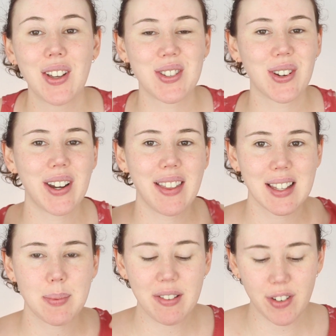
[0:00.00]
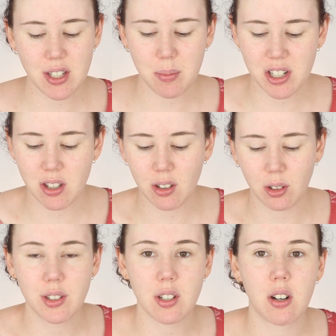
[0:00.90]
So that's my first impression
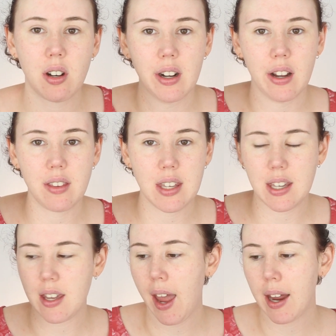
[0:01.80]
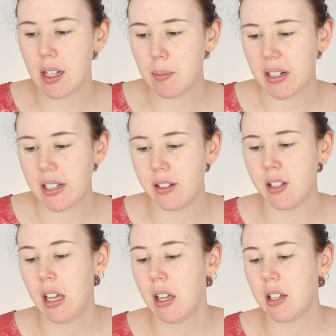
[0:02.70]
thoughts on the Hey Bud
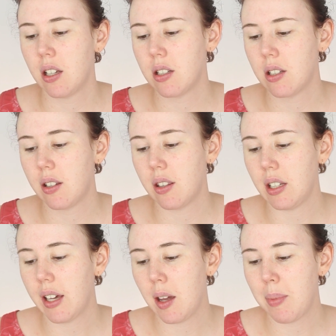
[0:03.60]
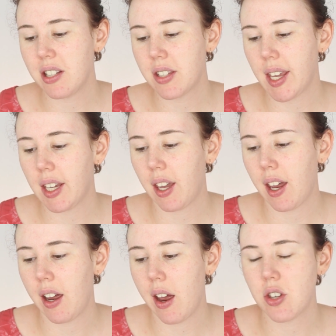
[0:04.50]

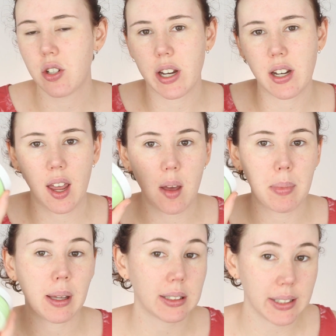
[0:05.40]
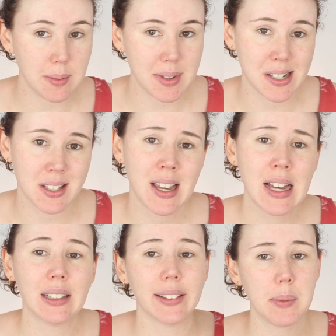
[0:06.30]
Skincare Australian Hemp Clay Mask.
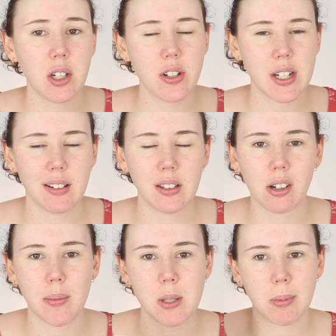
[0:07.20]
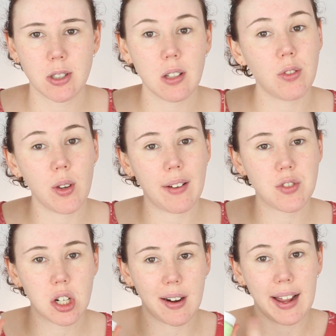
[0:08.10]
Let me know down in the comments box if you have
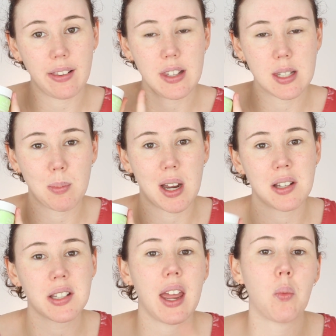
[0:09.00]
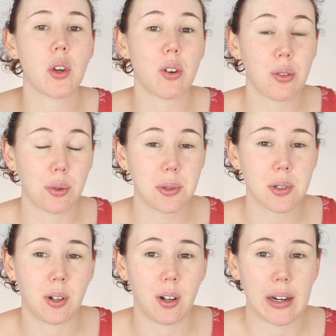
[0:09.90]
tried this mask and what your
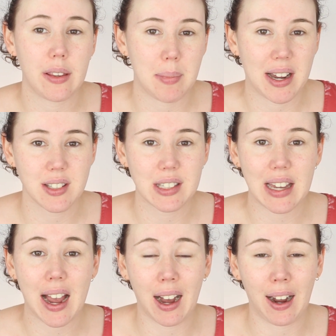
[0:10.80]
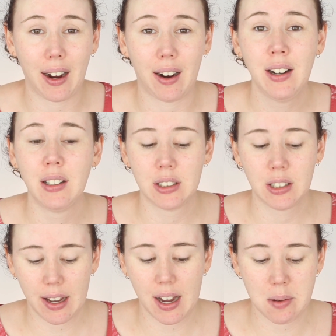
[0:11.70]
thoughts on the mask are
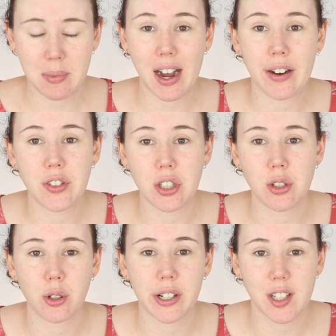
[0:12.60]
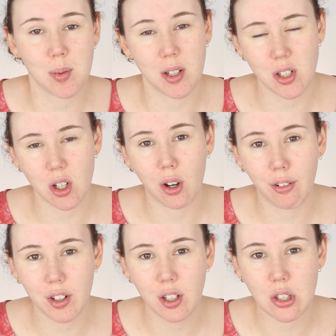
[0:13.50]
after your experience
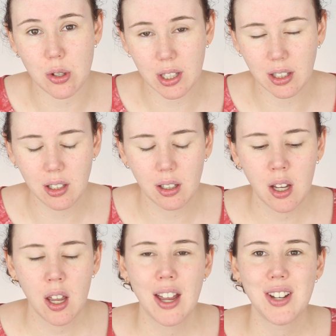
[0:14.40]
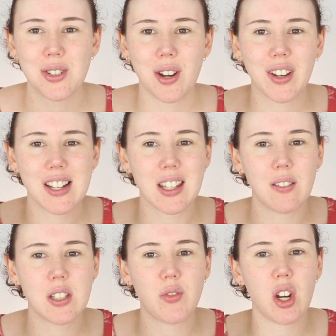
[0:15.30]
of using it. Don't forget to
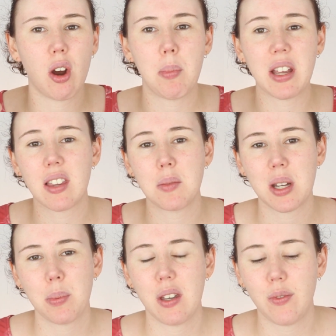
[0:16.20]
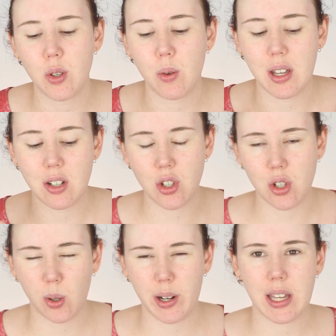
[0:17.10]
give this video a big thumbs up if you
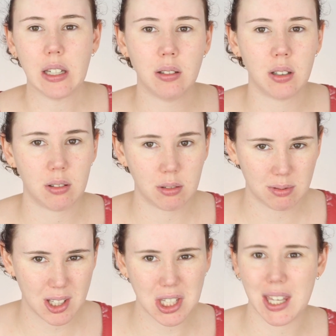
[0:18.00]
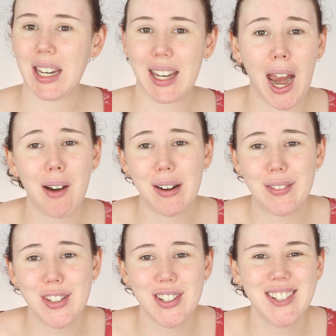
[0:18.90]
enjoy skincare
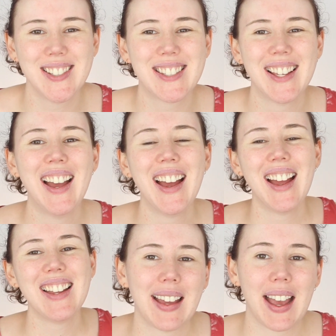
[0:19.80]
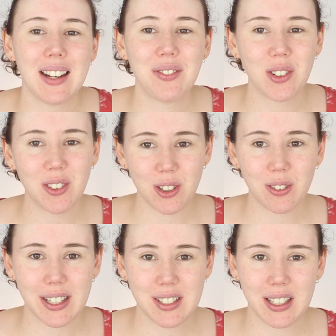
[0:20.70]
reviews. And if you're
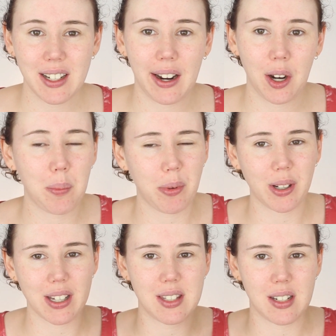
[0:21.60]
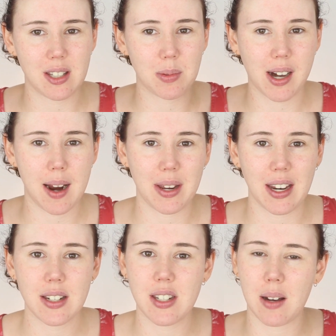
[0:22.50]
new around here, I hope you would consider
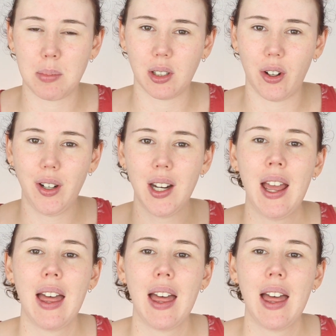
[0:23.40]
subscribing down below.